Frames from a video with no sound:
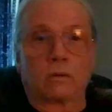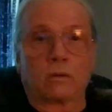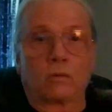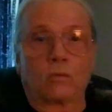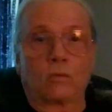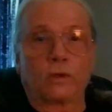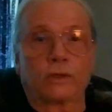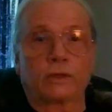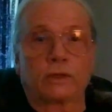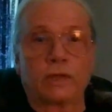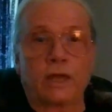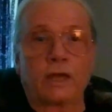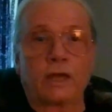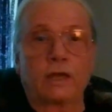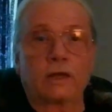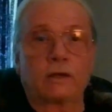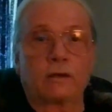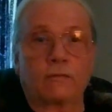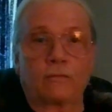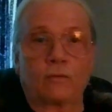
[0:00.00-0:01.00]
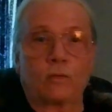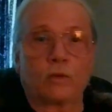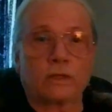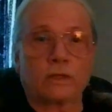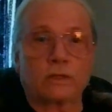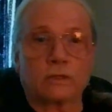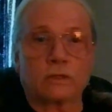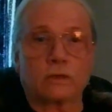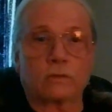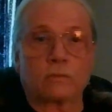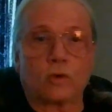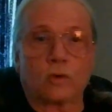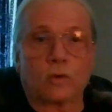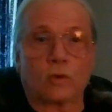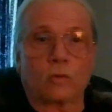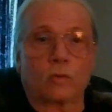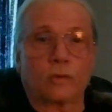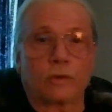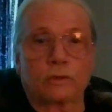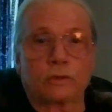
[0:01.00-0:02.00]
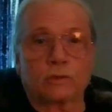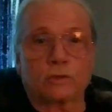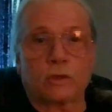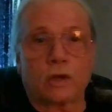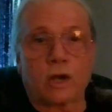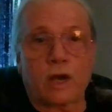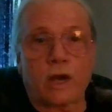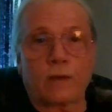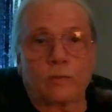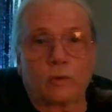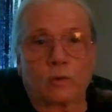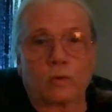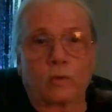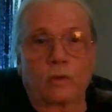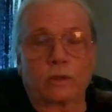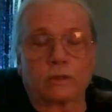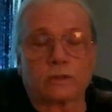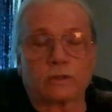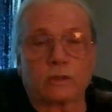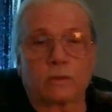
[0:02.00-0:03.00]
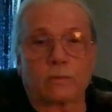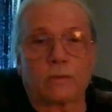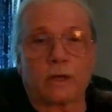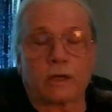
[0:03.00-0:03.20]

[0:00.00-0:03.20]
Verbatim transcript: with native wisdom or with tribal wisdom,